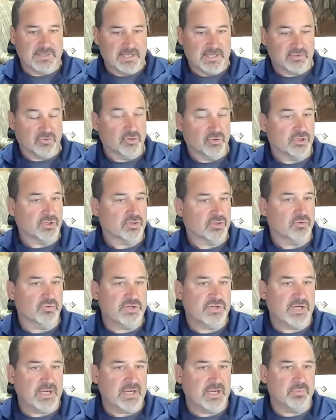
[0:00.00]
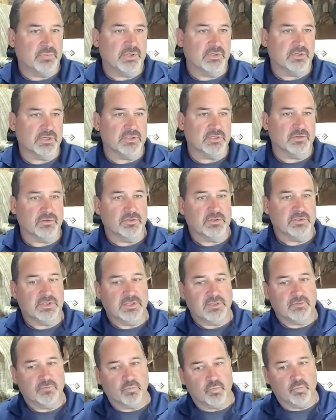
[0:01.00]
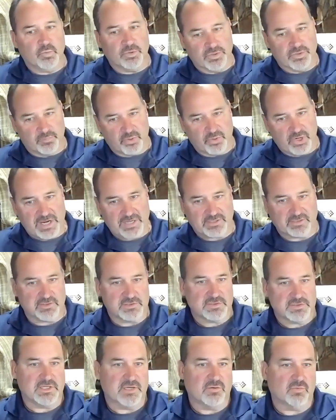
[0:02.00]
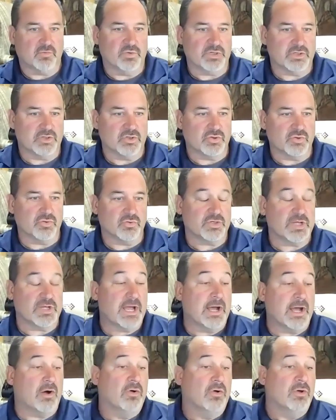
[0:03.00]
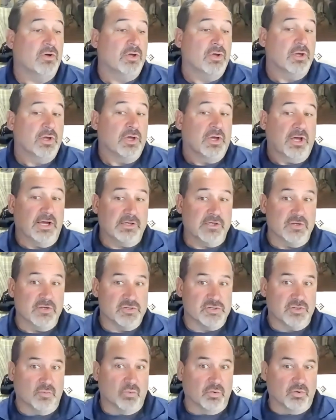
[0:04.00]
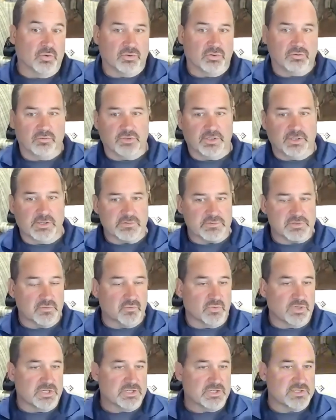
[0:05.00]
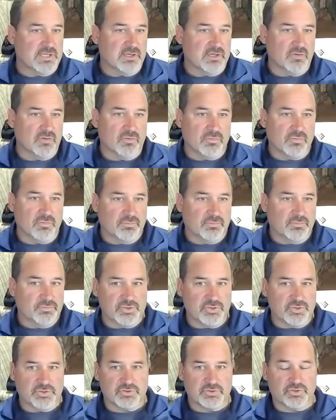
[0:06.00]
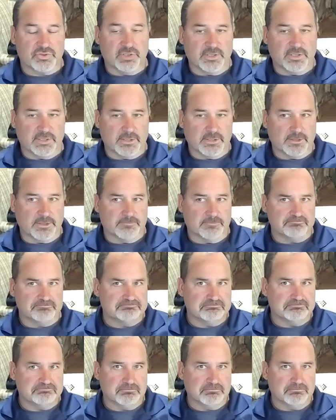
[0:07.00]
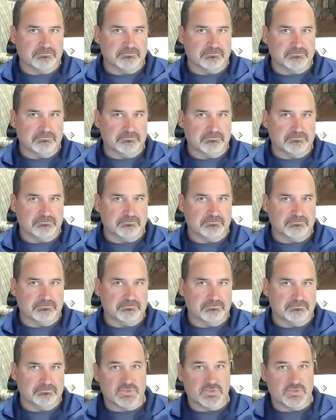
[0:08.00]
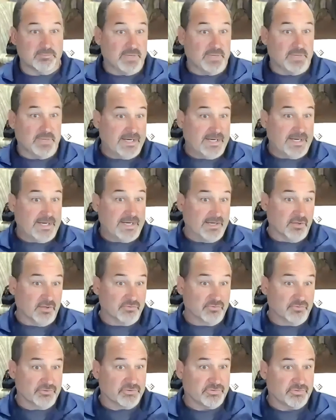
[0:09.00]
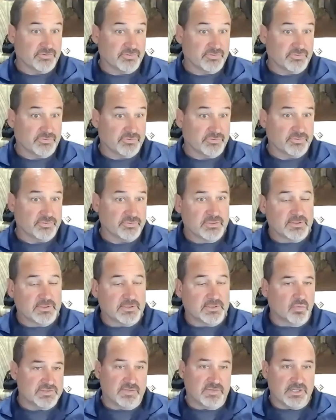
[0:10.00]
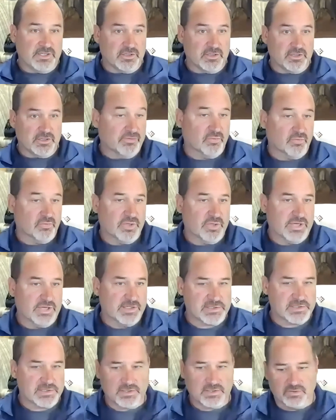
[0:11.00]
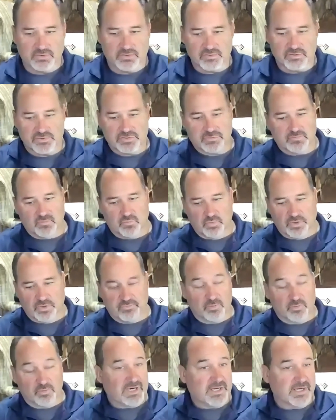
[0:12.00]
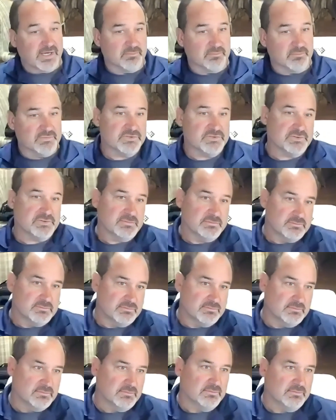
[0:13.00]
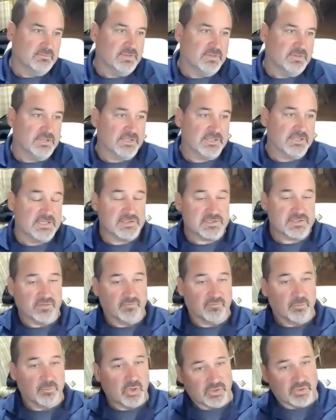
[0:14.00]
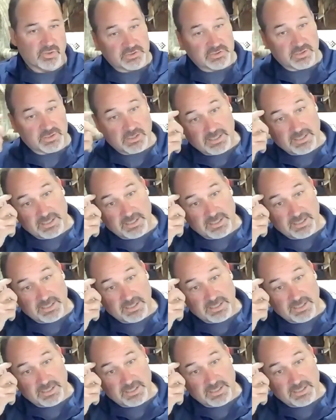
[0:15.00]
at that critical time period with the practice that we do. Now, I used to work when I was in retail just 10 miles west of here, southwest in those river bottoms east of Burlington,